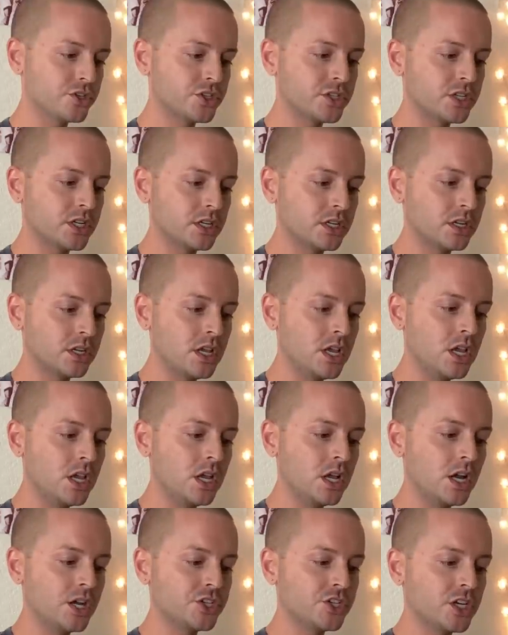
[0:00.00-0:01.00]
to
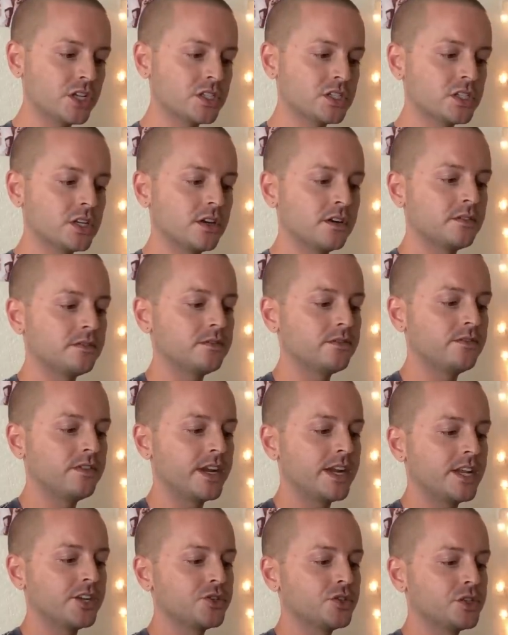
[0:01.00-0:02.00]
adjust certain
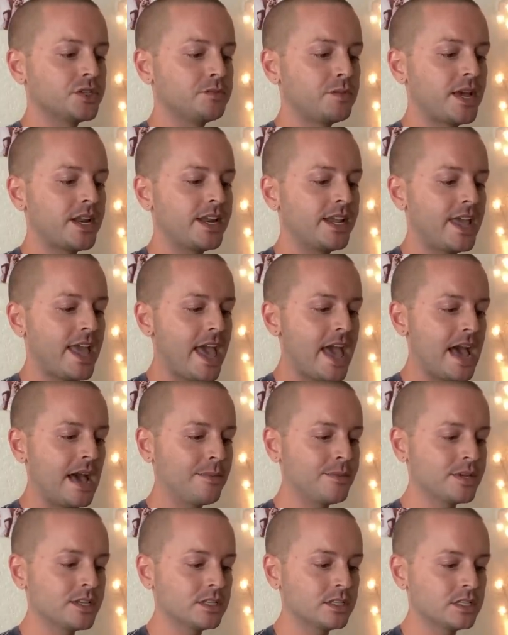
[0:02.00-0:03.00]
financial spending
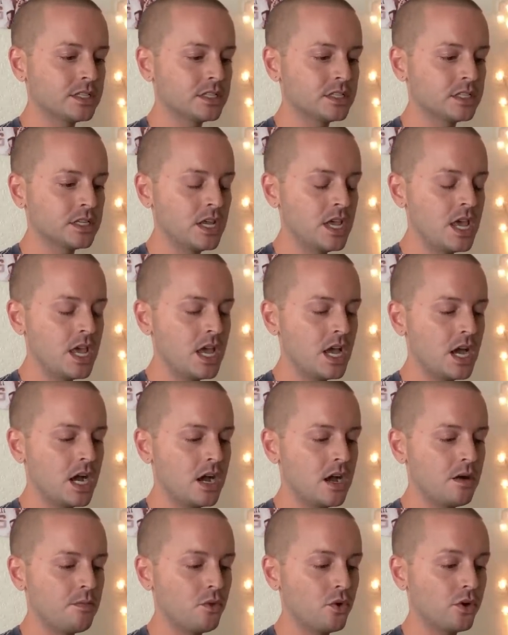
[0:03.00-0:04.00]
habits,
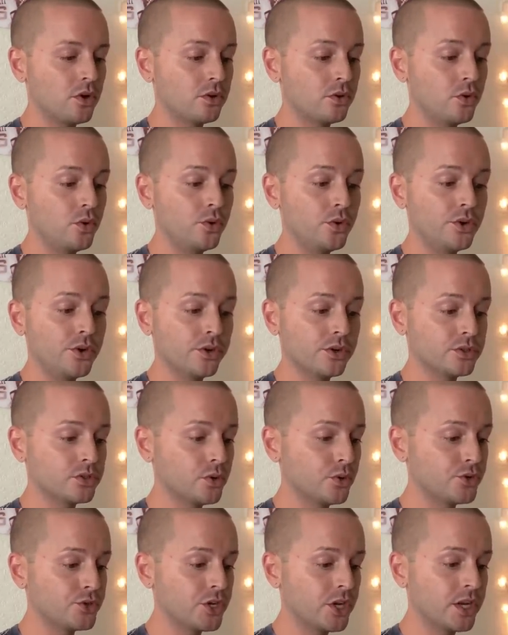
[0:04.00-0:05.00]
or who you're
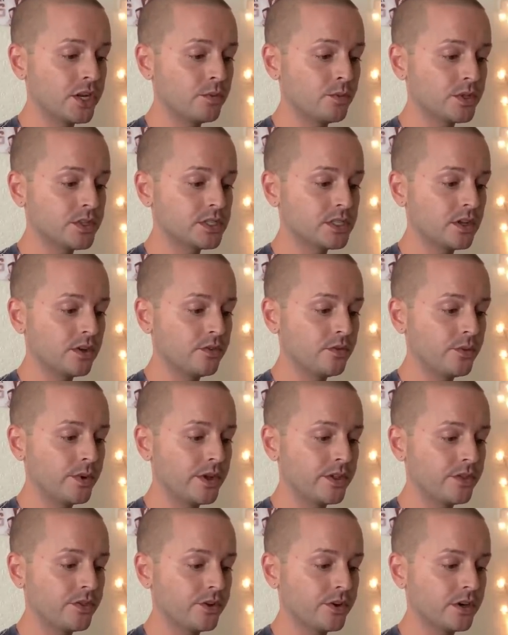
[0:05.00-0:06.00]
associating oneself
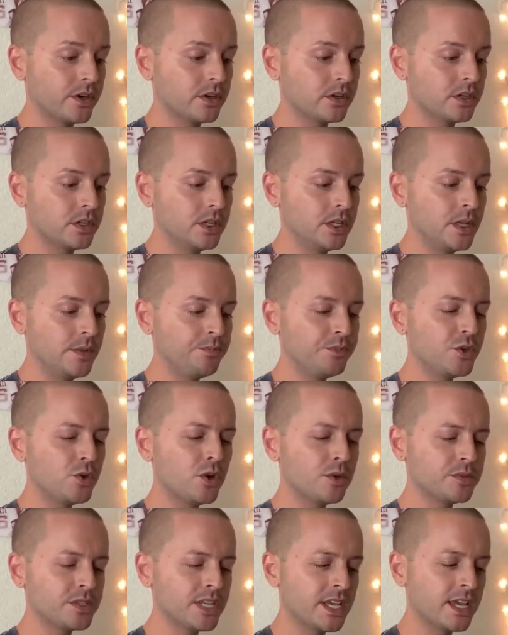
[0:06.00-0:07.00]
with, or you know
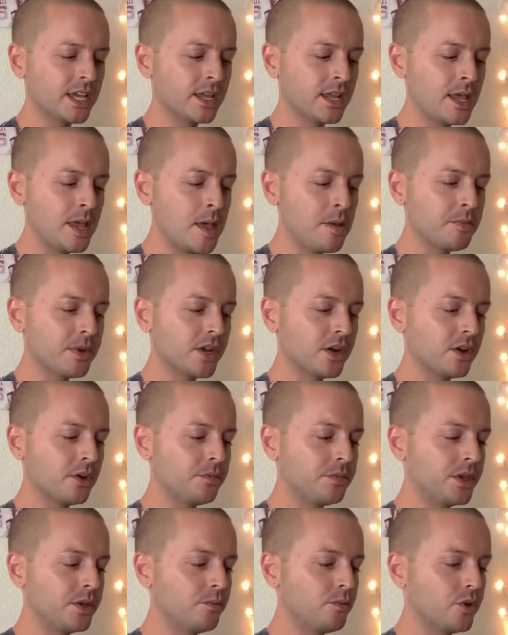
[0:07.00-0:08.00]
what I'm saying? But it could
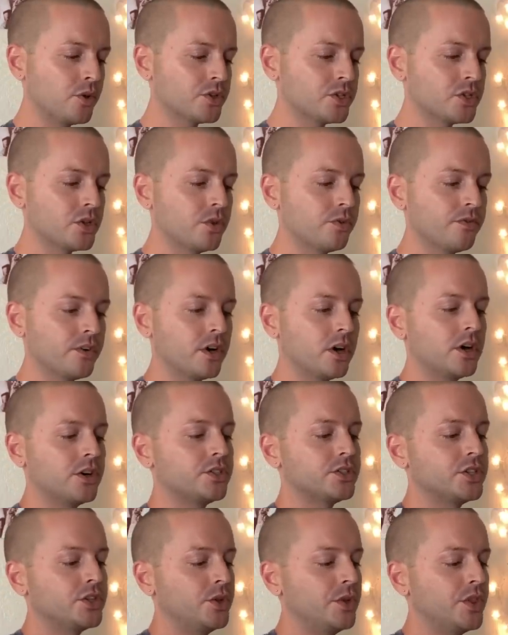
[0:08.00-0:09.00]
be more so in
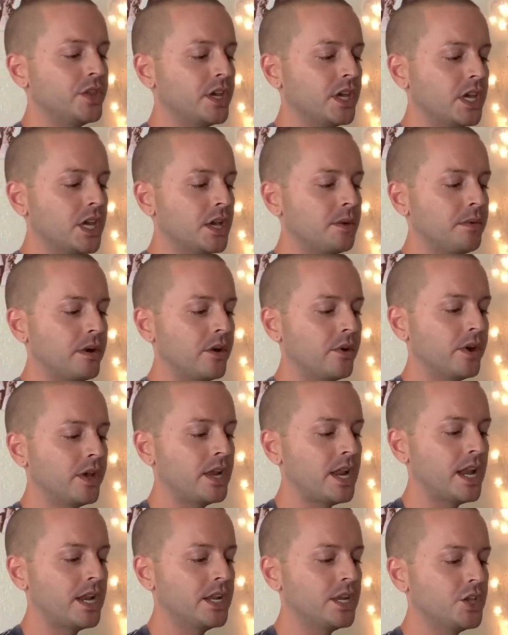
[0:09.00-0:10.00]
regards to you thinking about an
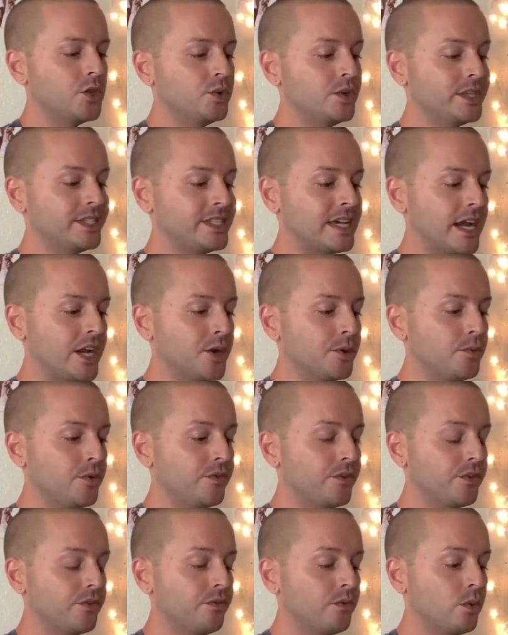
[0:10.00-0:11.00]
ending you desire
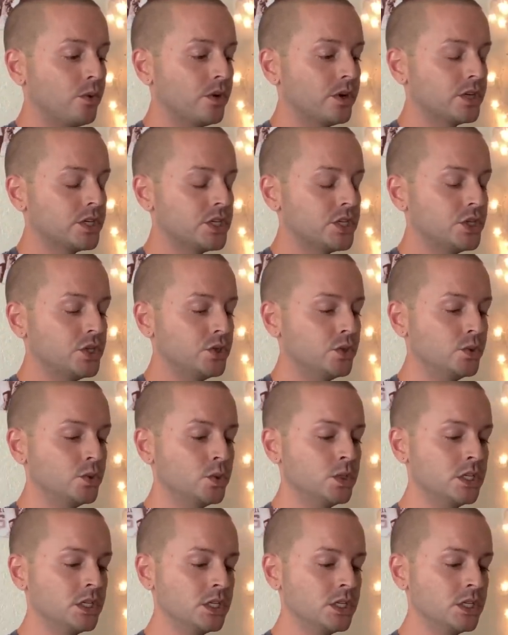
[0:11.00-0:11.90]
moving forward to